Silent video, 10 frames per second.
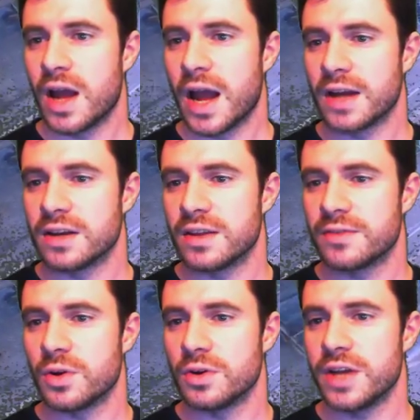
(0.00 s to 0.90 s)
And they've
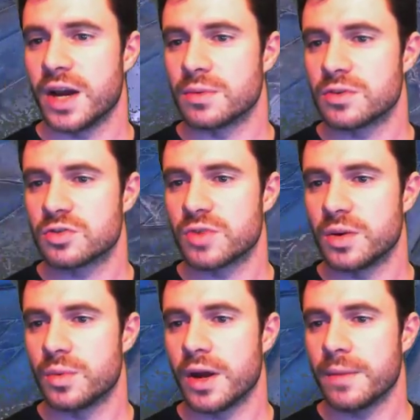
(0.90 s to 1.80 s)
gone down straight
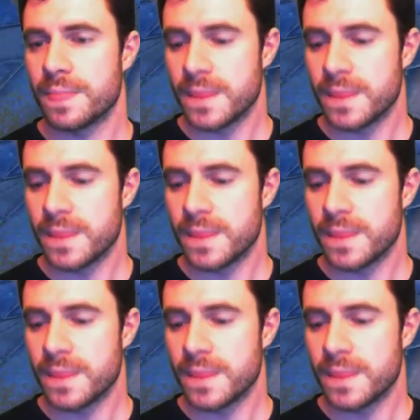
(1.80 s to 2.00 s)
away.